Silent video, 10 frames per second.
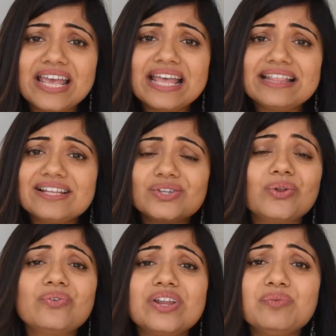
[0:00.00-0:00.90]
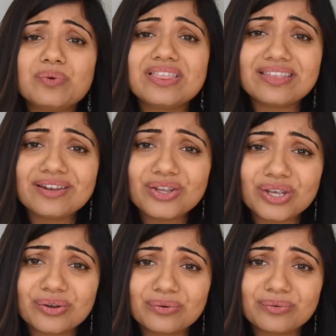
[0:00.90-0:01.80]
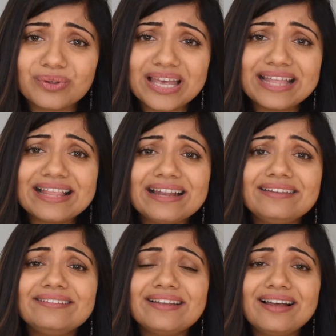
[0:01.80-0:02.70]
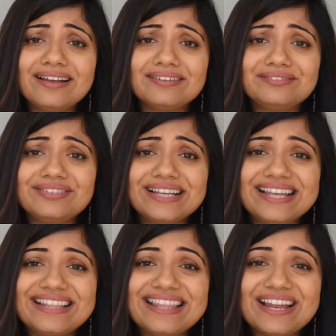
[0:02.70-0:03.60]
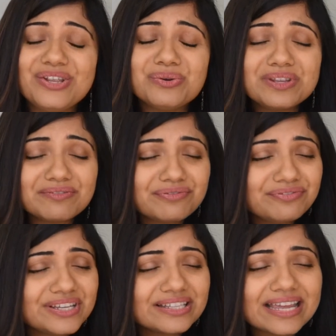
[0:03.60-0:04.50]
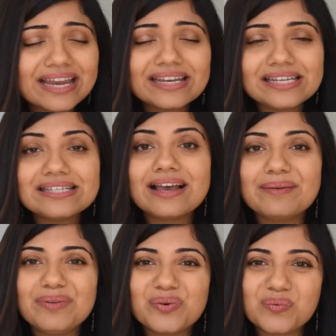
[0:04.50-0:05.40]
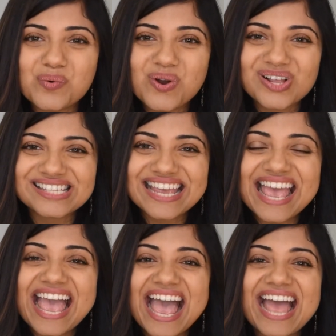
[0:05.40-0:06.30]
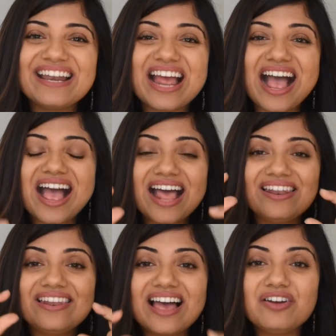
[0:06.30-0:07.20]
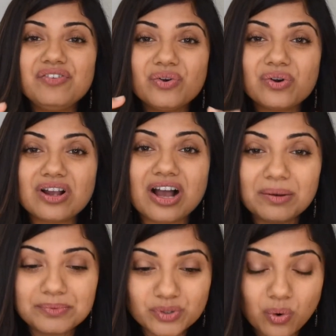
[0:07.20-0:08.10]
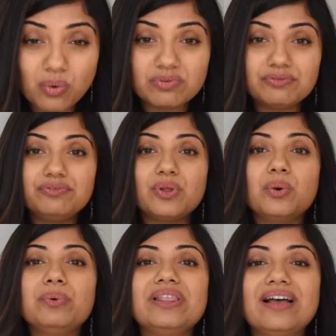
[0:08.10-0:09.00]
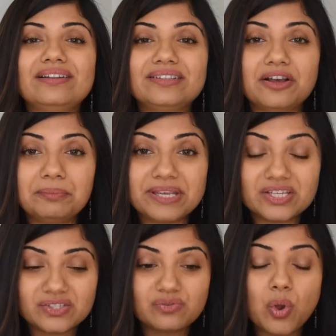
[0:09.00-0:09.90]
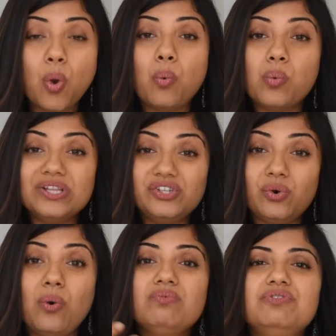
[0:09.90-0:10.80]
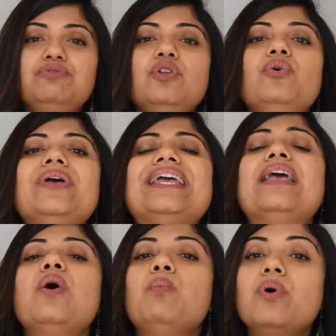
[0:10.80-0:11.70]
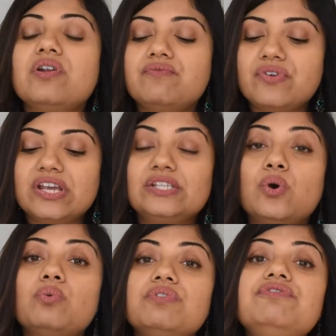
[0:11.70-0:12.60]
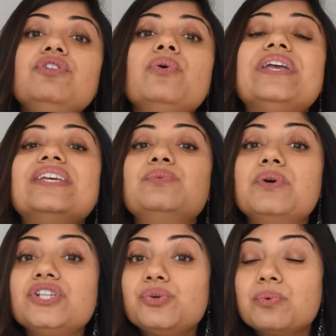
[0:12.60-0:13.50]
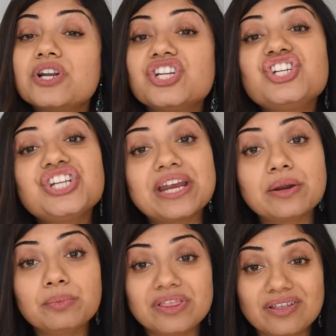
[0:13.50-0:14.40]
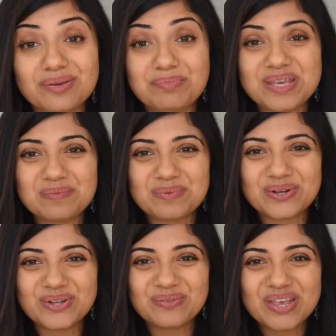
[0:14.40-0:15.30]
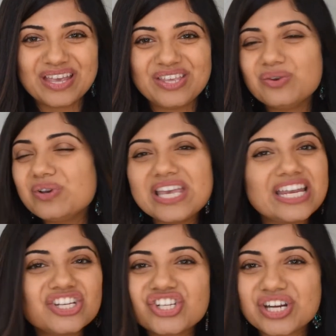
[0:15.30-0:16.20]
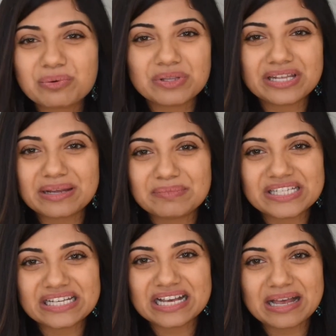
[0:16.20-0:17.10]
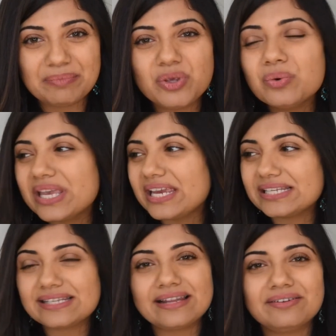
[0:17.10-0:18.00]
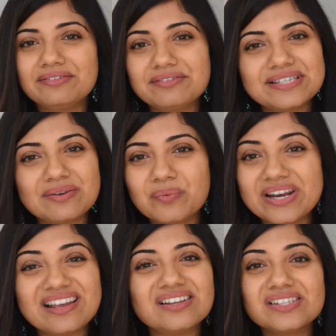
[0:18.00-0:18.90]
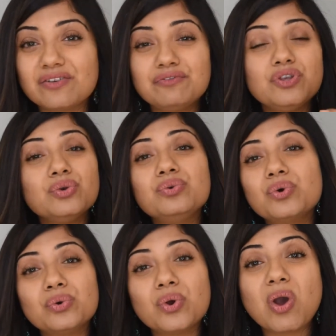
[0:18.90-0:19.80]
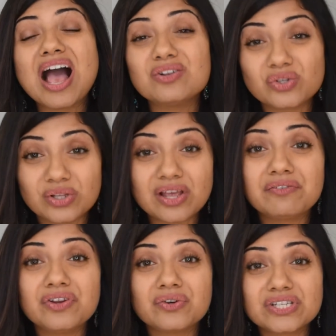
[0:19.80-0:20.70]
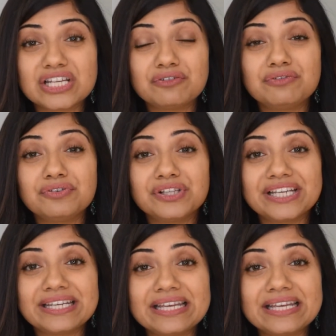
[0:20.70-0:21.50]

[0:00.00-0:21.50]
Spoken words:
that's already within you, that love that you can feel anytime you want, and allow your cup to overflow with that love, because once you're overflowing, whatever is overflowing is what you want to share with other people. You can't share with an empty cup. You can't love someone else if you don't know how to love yourself fully.